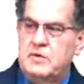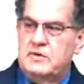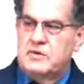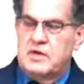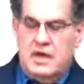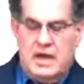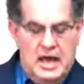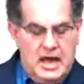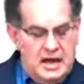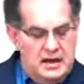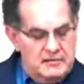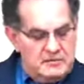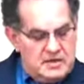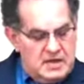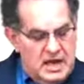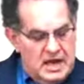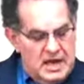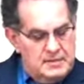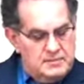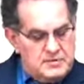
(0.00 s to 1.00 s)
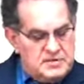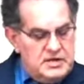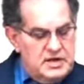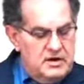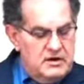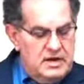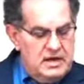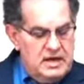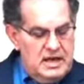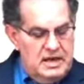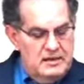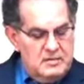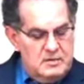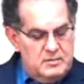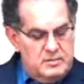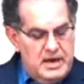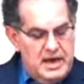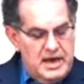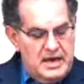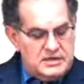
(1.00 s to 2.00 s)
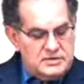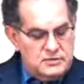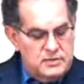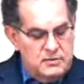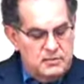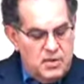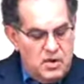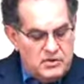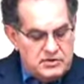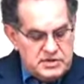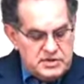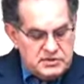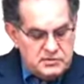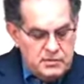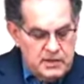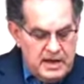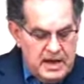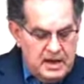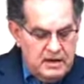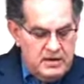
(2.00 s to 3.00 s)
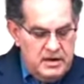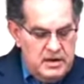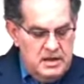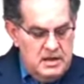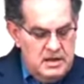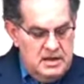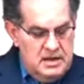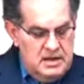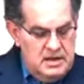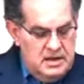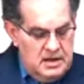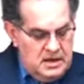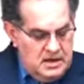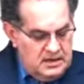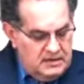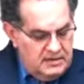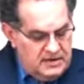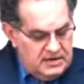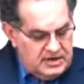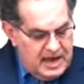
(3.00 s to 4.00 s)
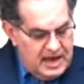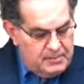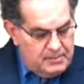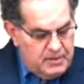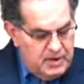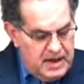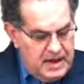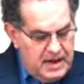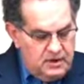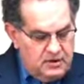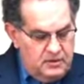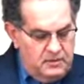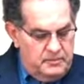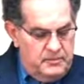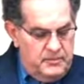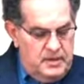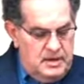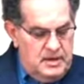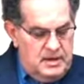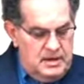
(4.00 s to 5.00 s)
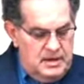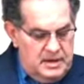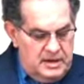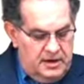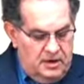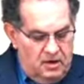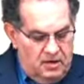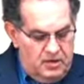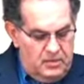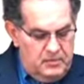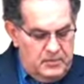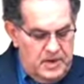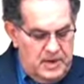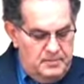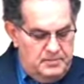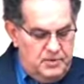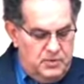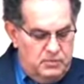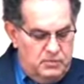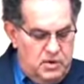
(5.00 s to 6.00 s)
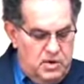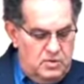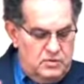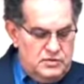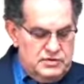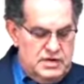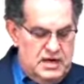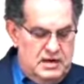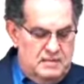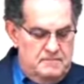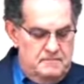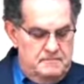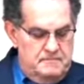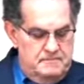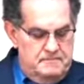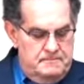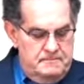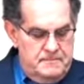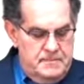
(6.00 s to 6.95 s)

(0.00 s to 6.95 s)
There's a lot of types here. And it came to pass when Moses went out under the tabernacle that all the people rose up